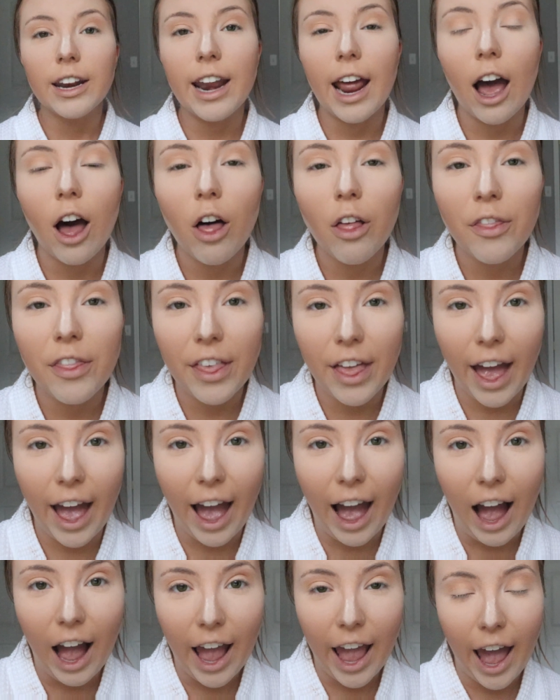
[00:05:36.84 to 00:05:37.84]
Now
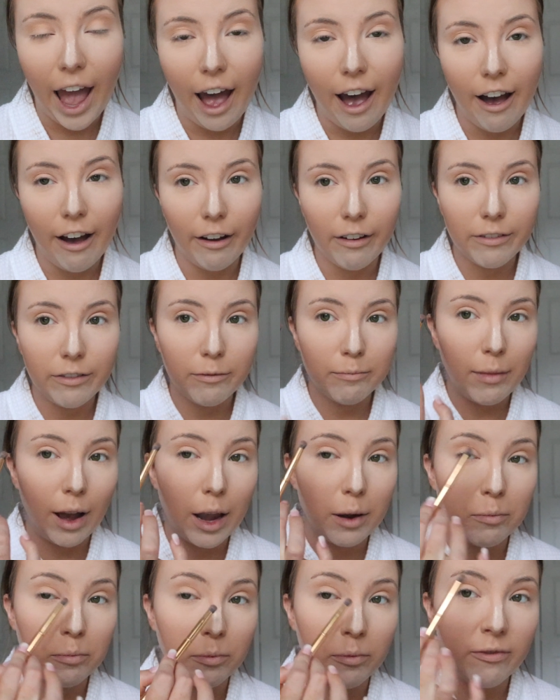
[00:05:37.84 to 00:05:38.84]
that I have
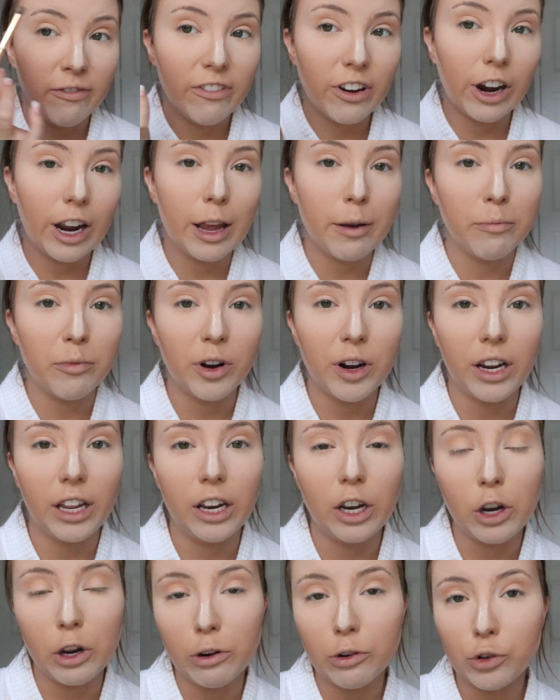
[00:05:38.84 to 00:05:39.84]
my very
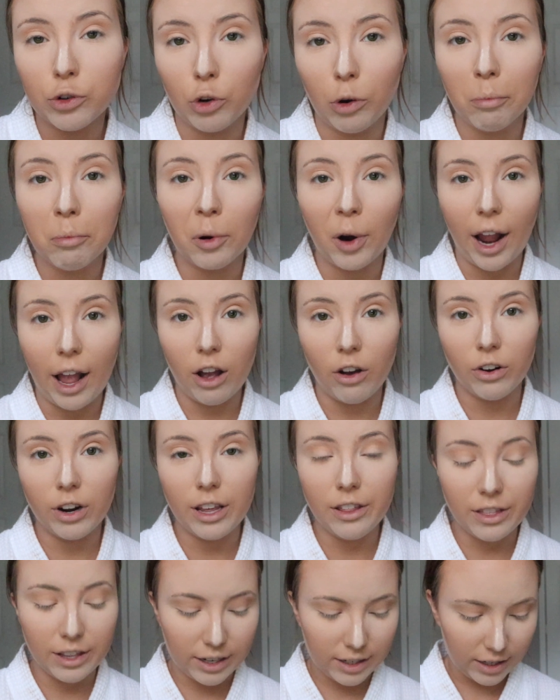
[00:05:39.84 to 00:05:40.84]
pretty neutral brown
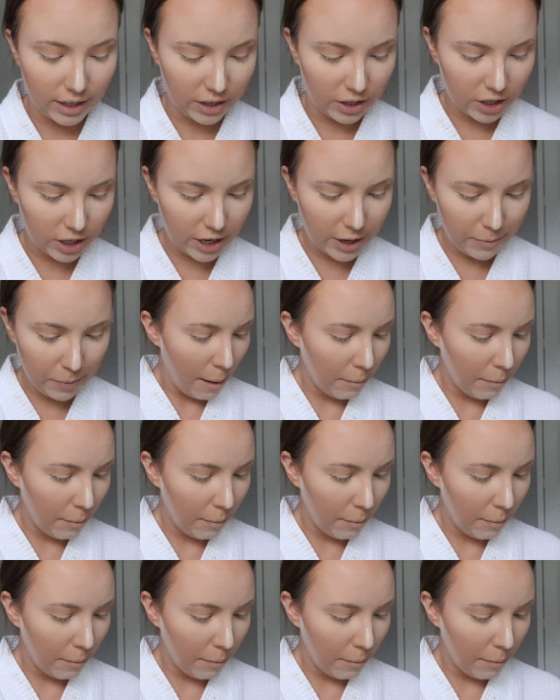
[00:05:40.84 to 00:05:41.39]
in the center,